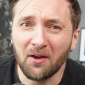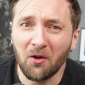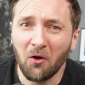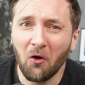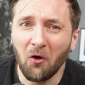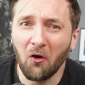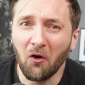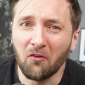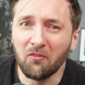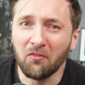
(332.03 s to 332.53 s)

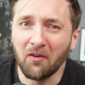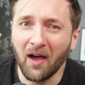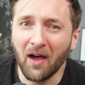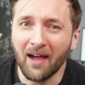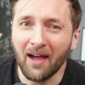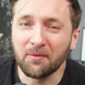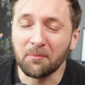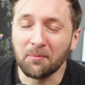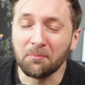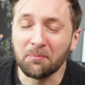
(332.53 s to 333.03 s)
of having
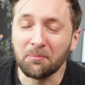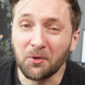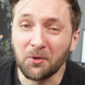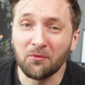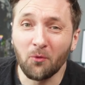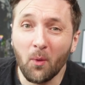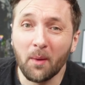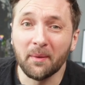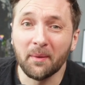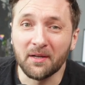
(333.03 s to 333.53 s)
beautiful
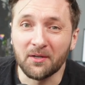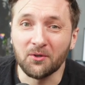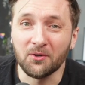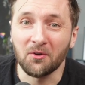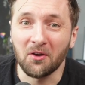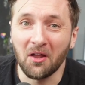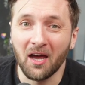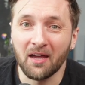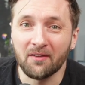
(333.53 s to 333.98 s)
women in your life,